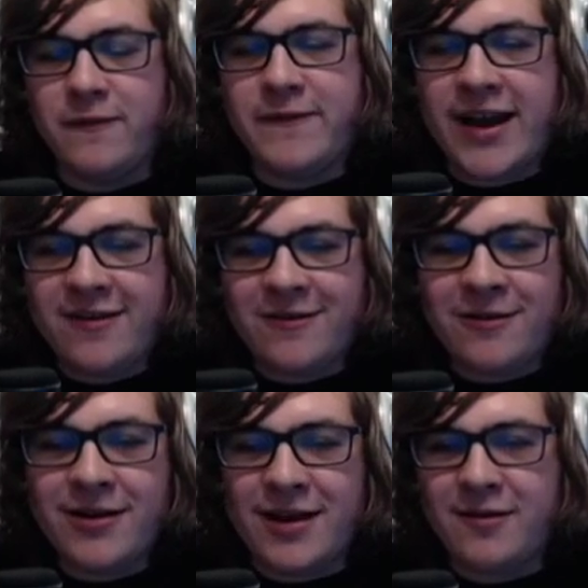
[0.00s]
faster
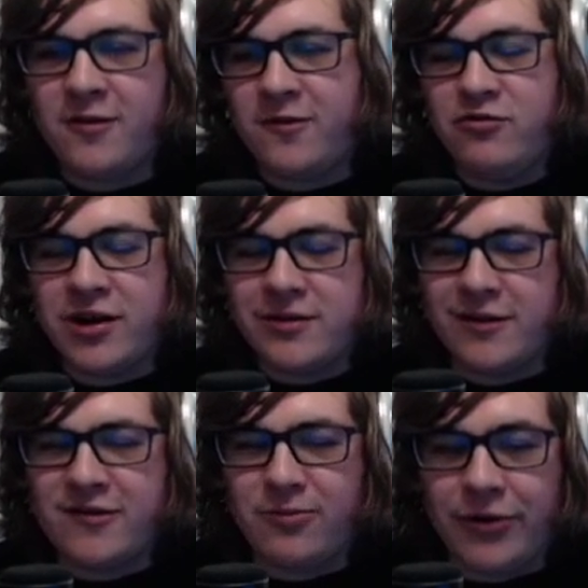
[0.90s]
and just generally
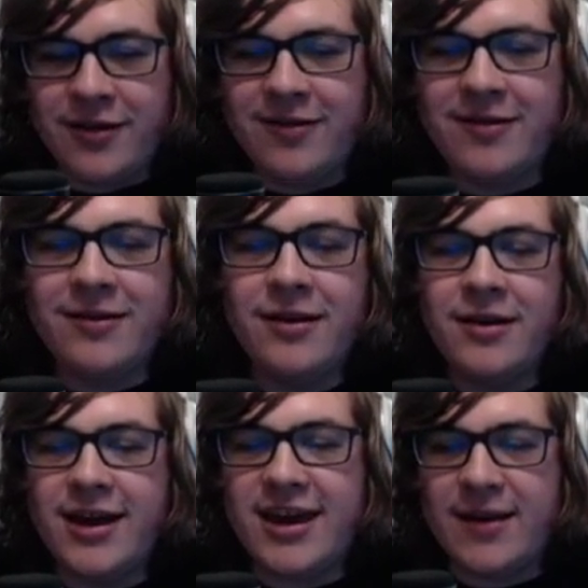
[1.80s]
sprints
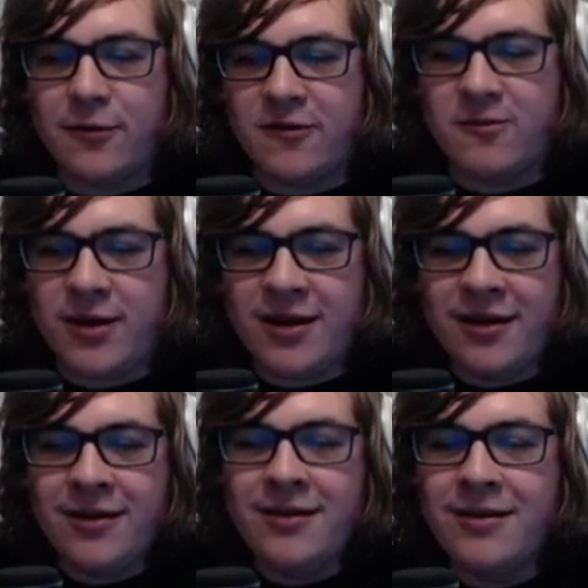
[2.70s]
and gain more speed.
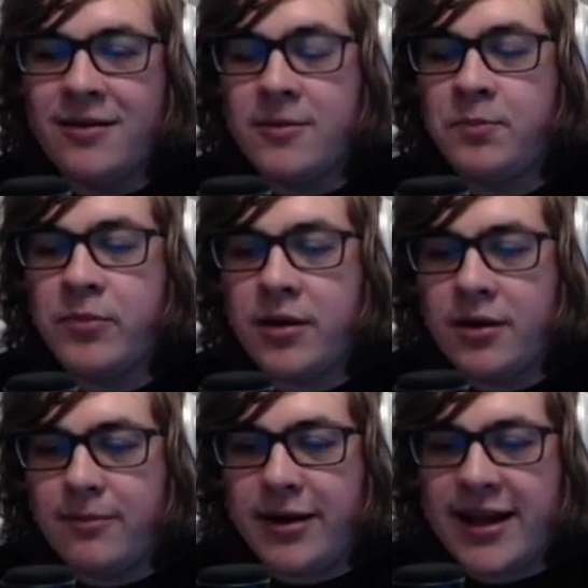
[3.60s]

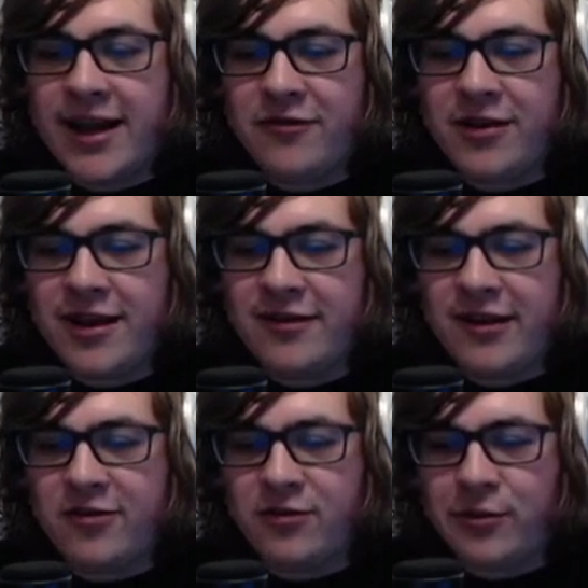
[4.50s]
B dashing is the
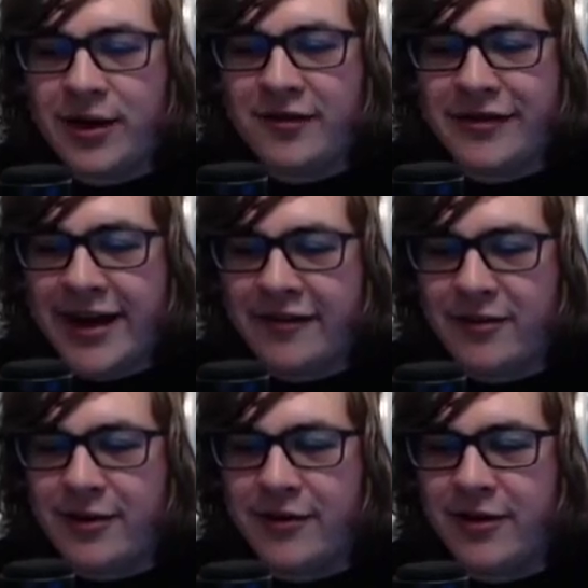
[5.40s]
short range dash I'll be
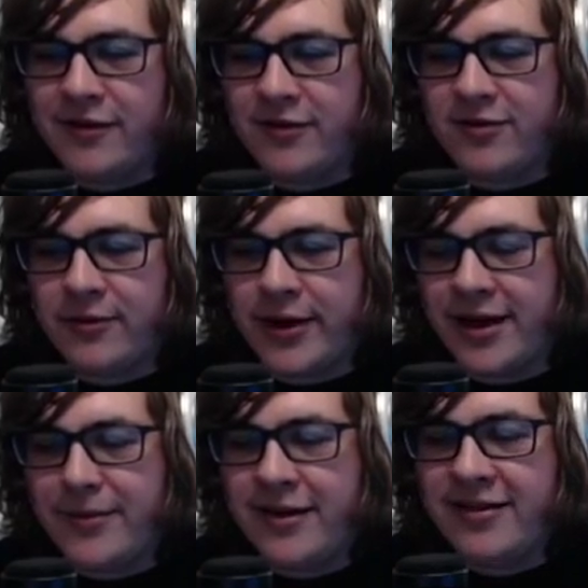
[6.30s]
doing to destroy
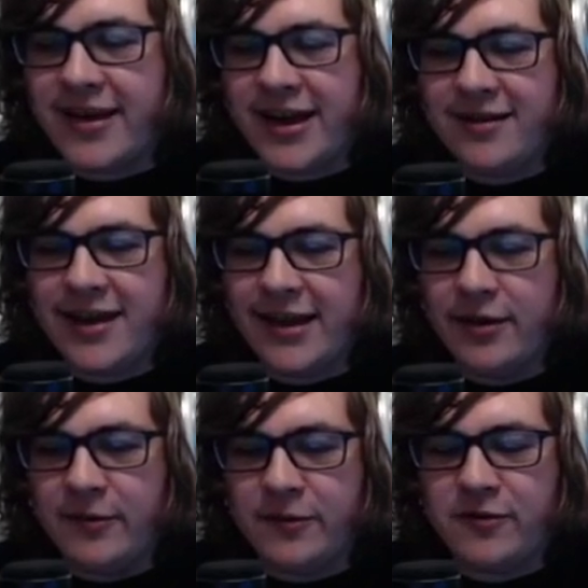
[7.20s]
enemies and gain a
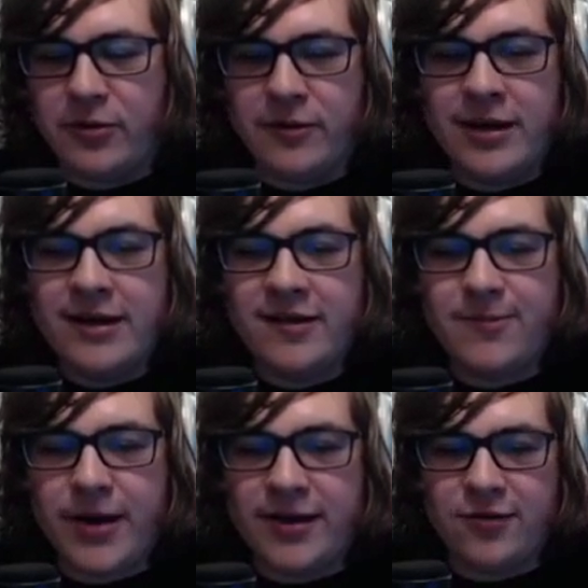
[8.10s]
little short
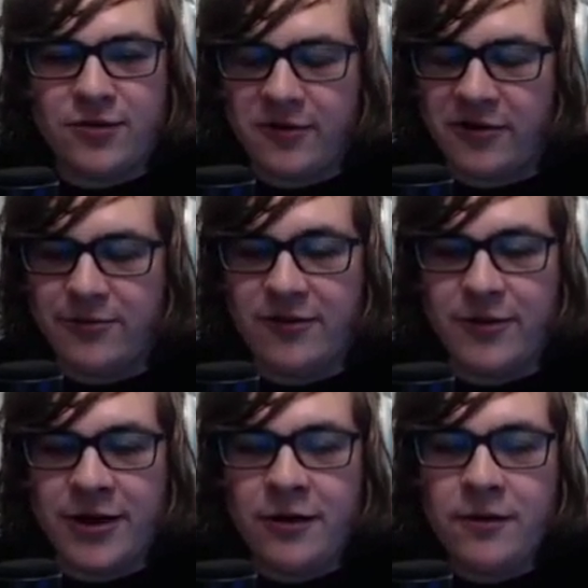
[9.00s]
speed in the short term as
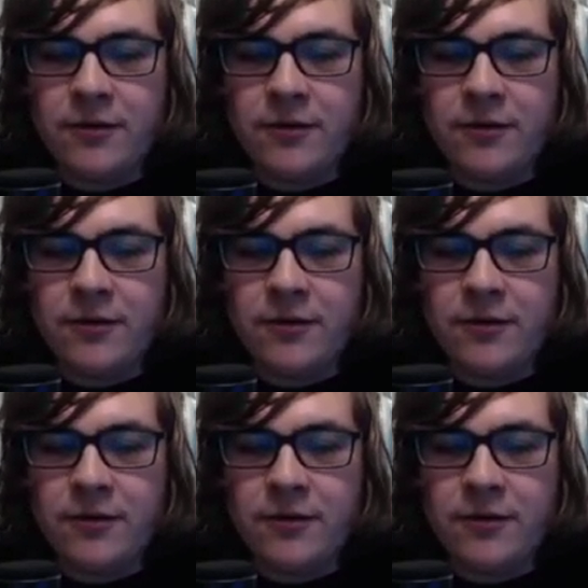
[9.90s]
well.